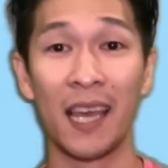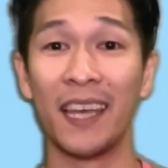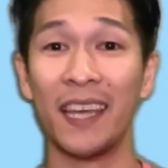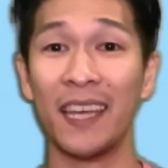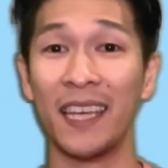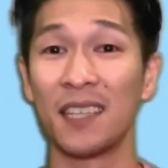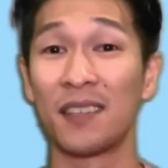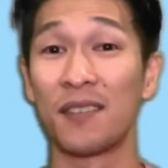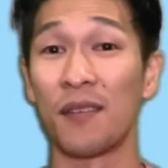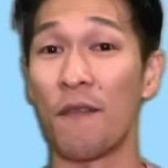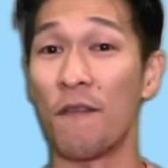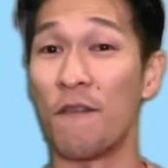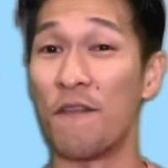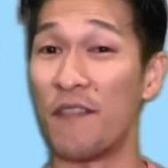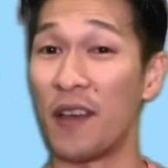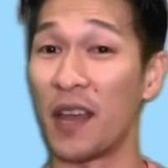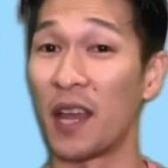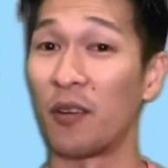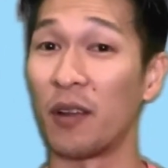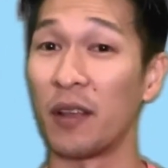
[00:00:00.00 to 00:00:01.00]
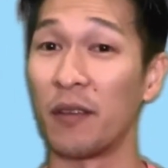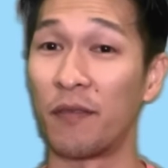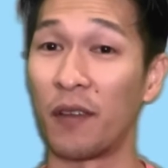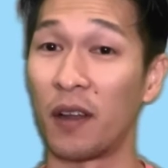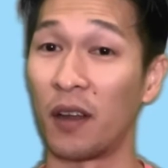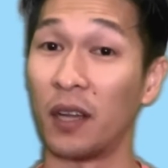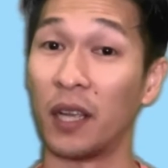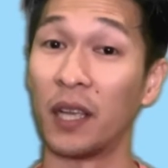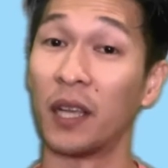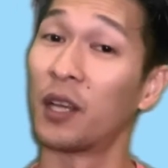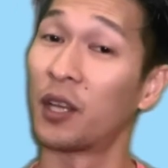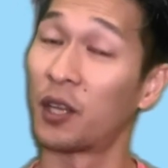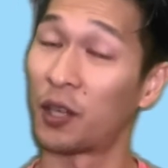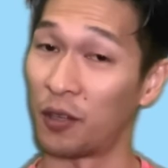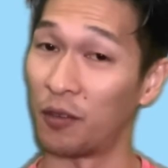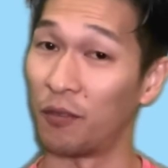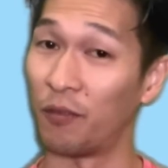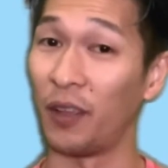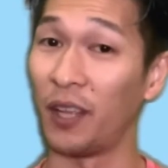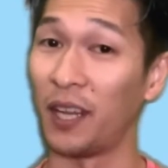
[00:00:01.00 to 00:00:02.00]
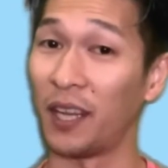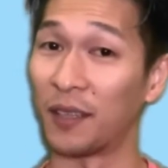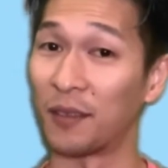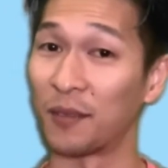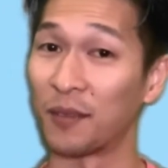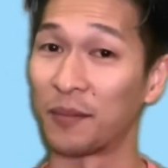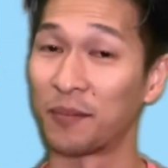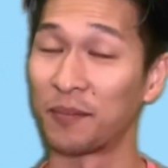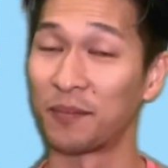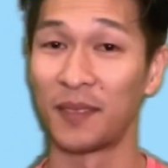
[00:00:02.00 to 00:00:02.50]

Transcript: is very, very convenient.